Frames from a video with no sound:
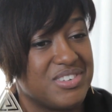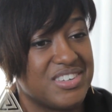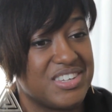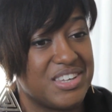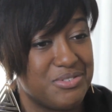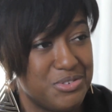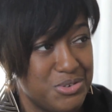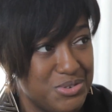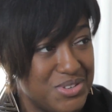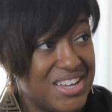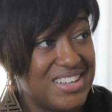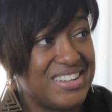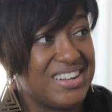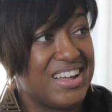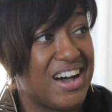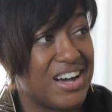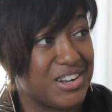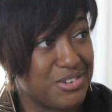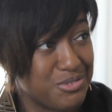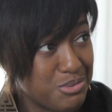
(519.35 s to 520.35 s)
to give you that
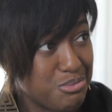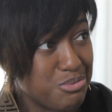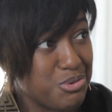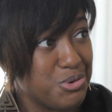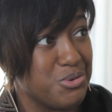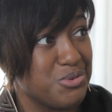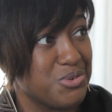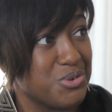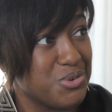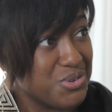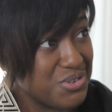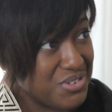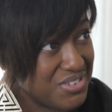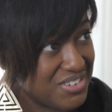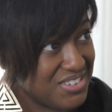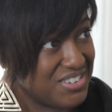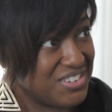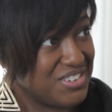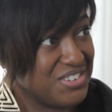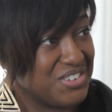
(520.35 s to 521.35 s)
nod of approval,
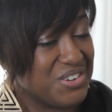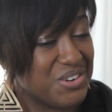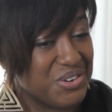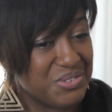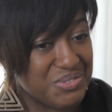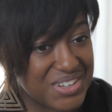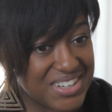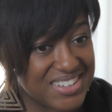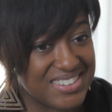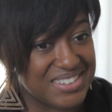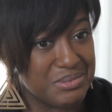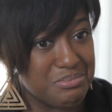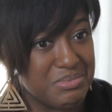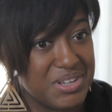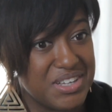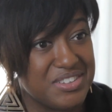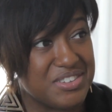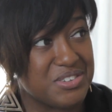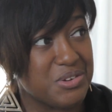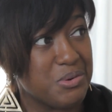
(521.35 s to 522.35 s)
because it
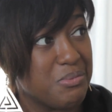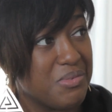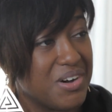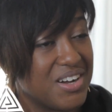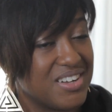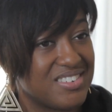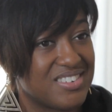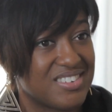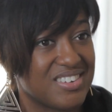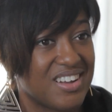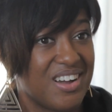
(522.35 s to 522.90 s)
means so much.